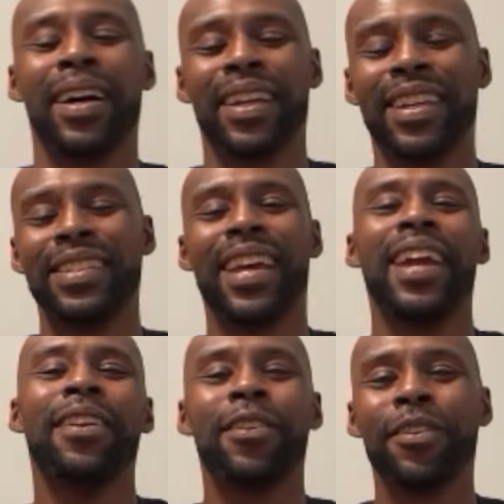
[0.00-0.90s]

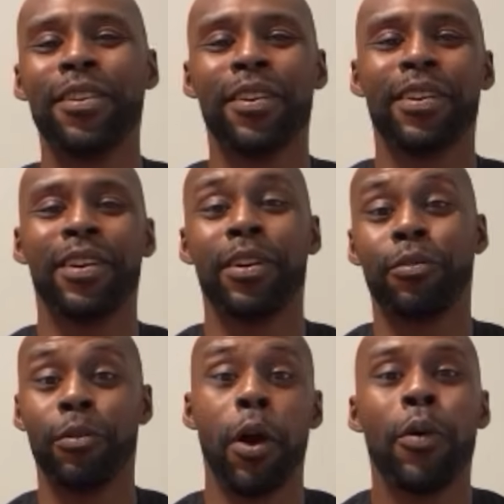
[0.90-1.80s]
container
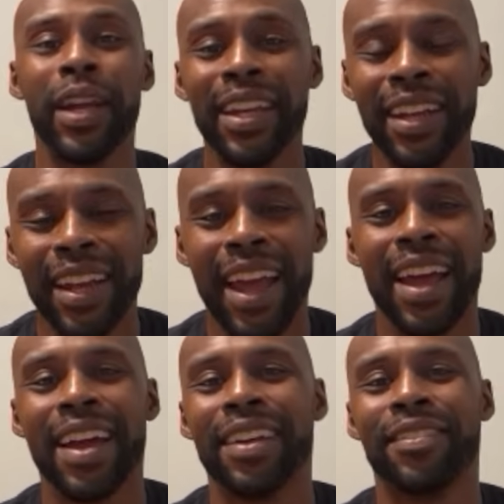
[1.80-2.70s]
growing
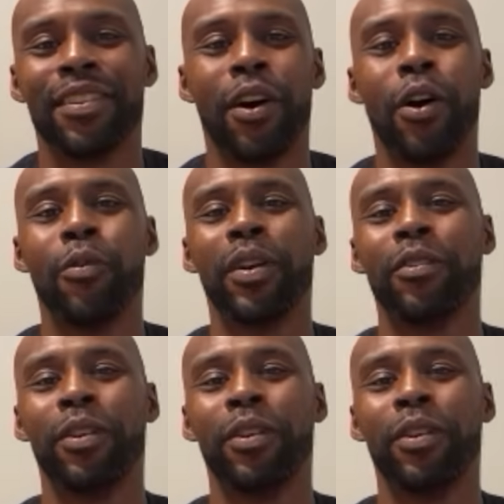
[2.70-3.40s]
has always